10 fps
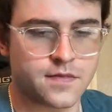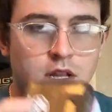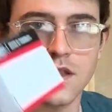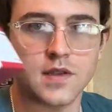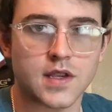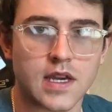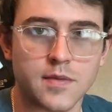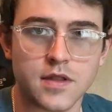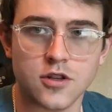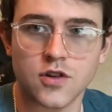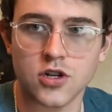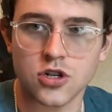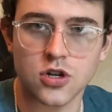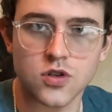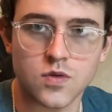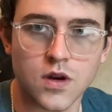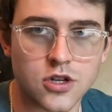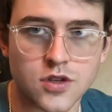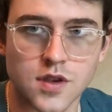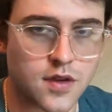This came in the Treasure Coast one,
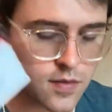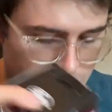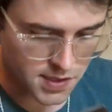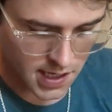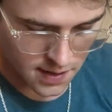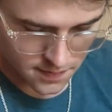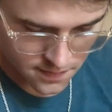just a thermostat.